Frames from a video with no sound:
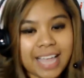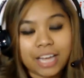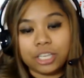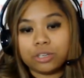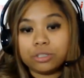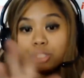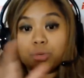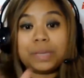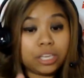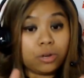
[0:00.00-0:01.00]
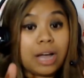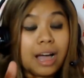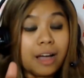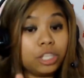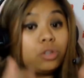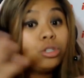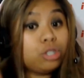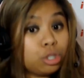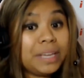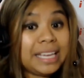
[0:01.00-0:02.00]
And you could
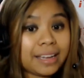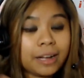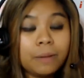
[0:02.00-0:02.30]
tweak